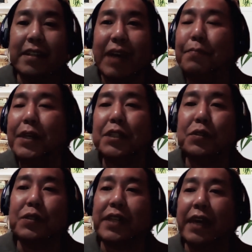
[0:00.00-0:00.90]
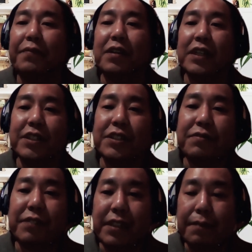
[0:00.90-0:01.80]
I've been through several
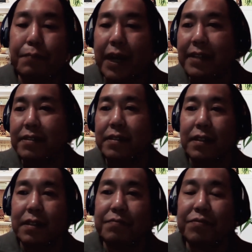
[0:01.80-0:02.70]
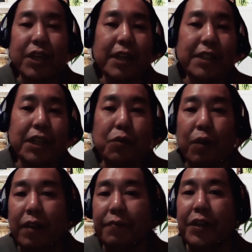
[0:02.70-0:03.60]
industry in the past. Started
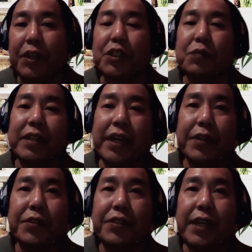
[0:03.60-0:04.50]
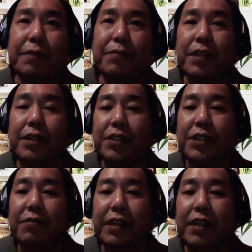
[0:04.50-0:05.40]
12 years with entertainment
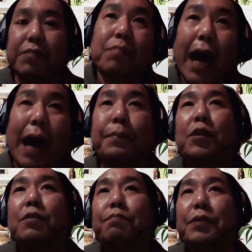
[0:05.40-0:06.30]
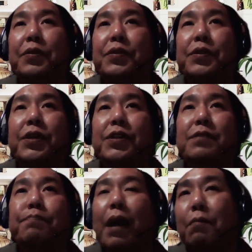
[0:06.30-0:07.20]
industry, Apple computers,
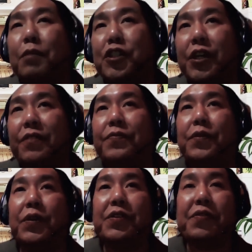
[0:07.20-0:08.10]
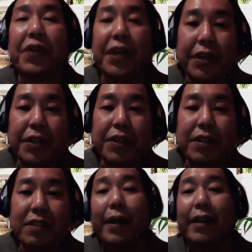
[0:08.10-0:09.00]
publishing for 3
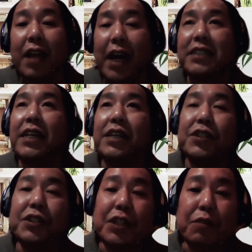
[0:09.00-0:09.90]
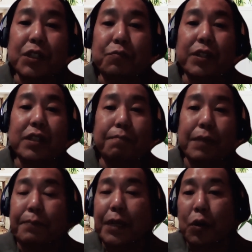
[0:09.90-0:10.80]
years. My last industry was with the
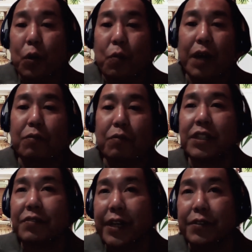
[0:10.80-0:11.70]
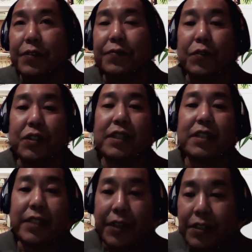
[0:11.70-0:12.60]
BPO. I was a trainer for 6
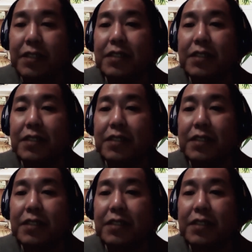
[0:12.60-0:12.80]
years.